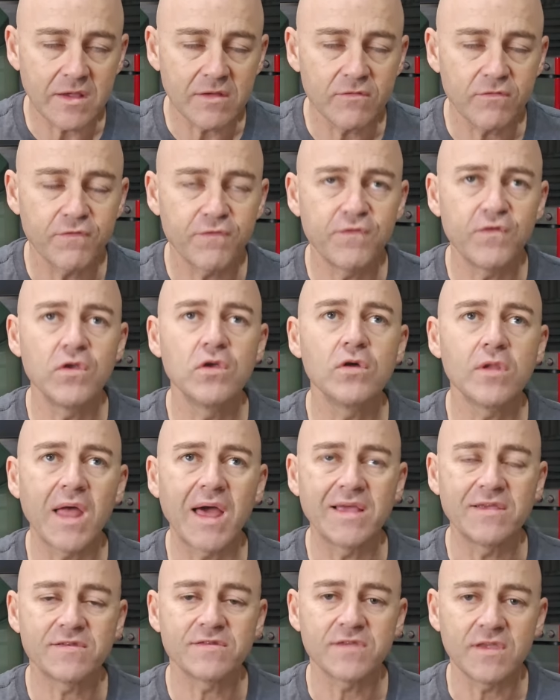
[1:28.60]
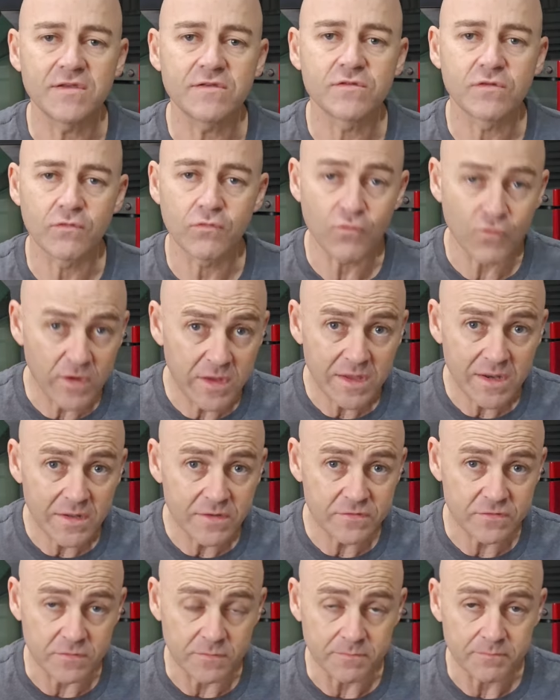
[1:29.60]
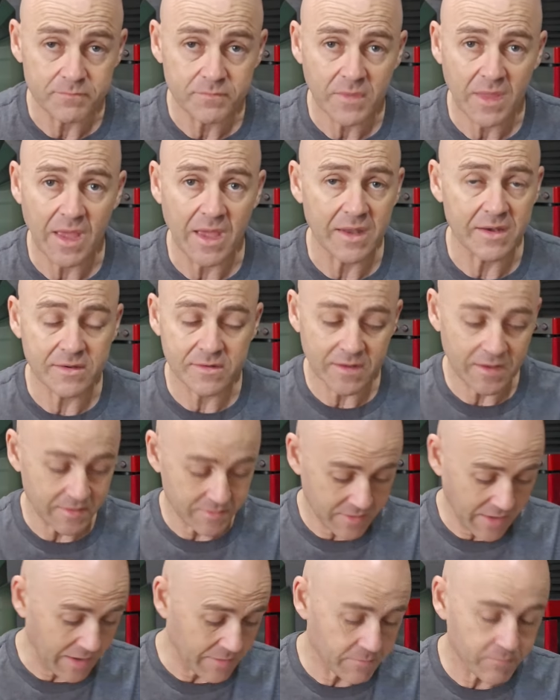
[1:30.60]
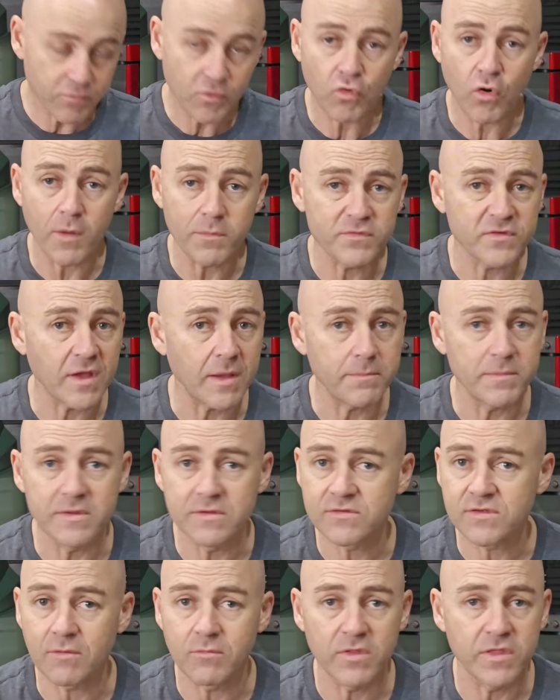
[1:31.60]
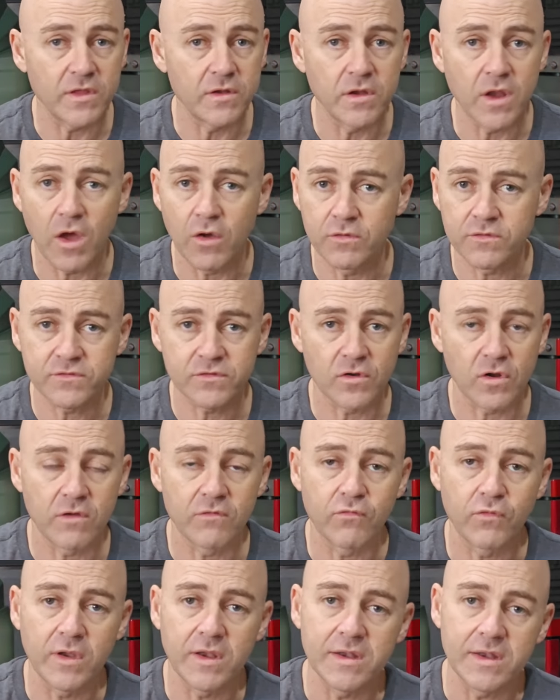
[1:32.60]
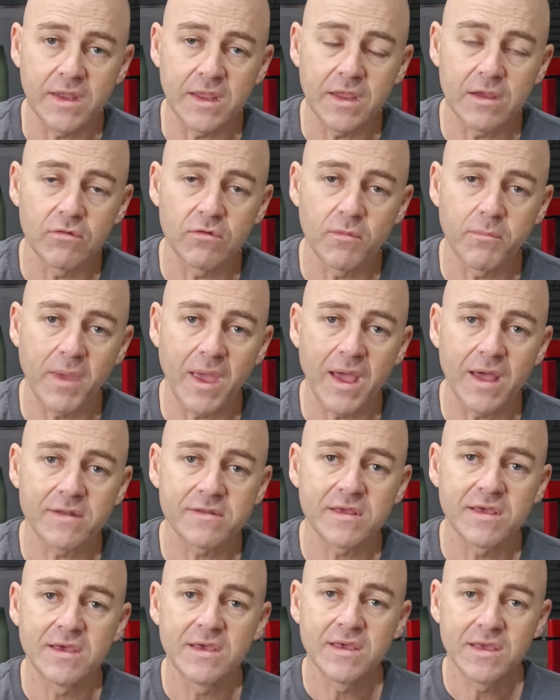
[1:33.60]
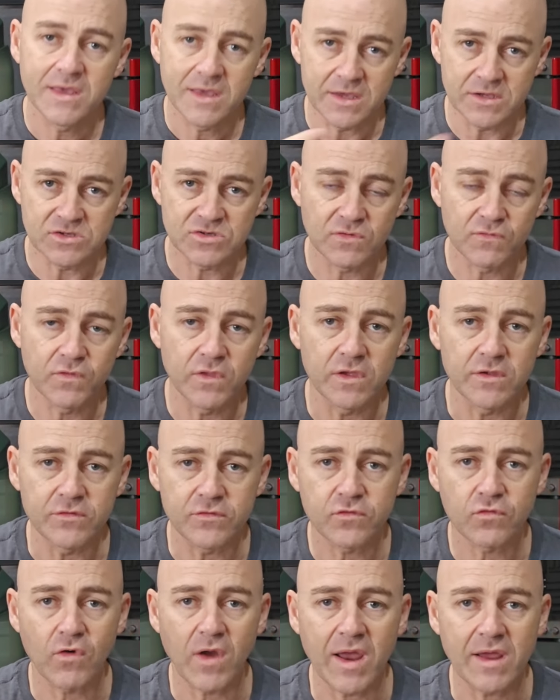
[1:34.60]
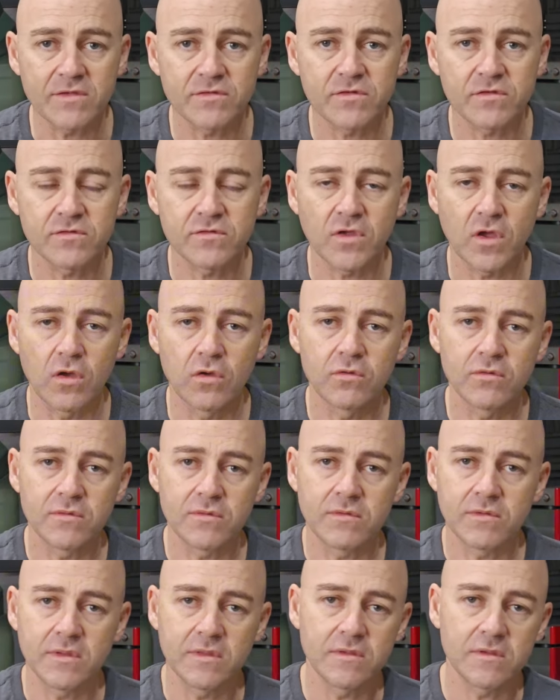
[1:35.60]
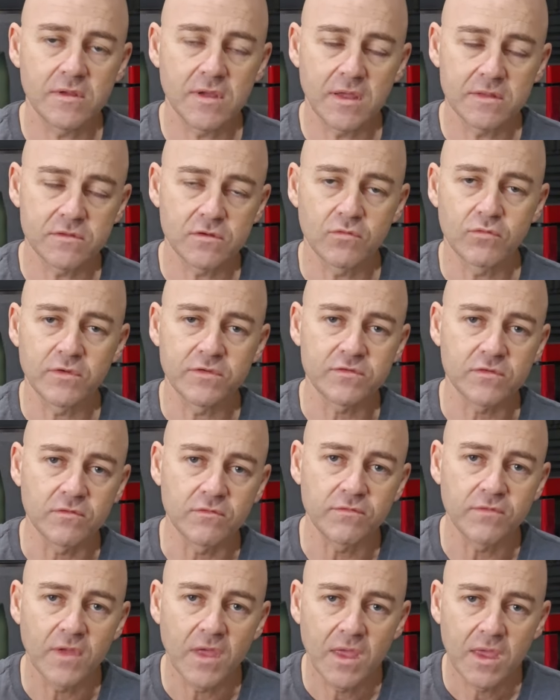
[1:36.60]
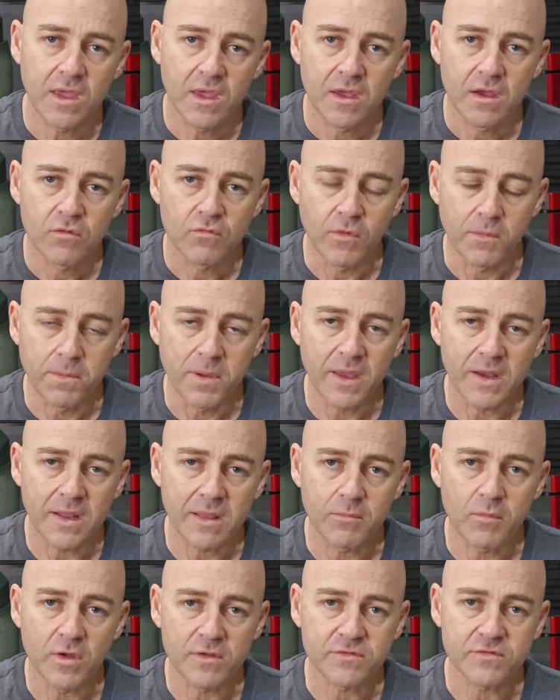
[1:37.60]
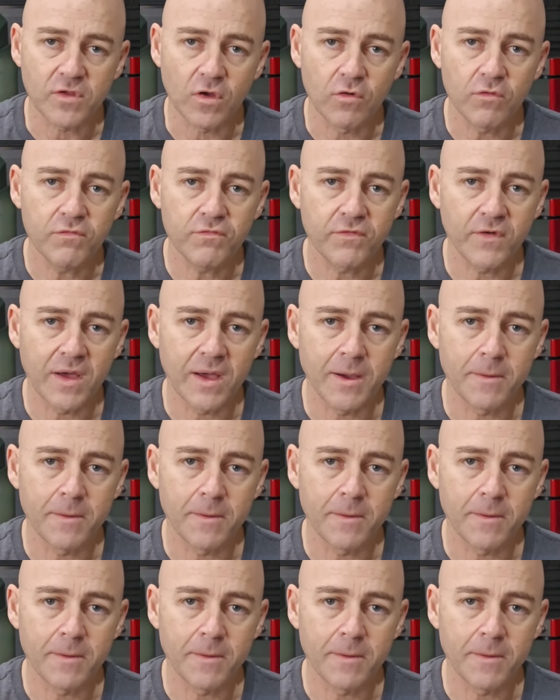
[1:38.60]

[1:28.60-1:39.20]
feel a sense of realism, and that crops up in some of the notes that I've written here about each of these tracks. So at the risk of repeating myself,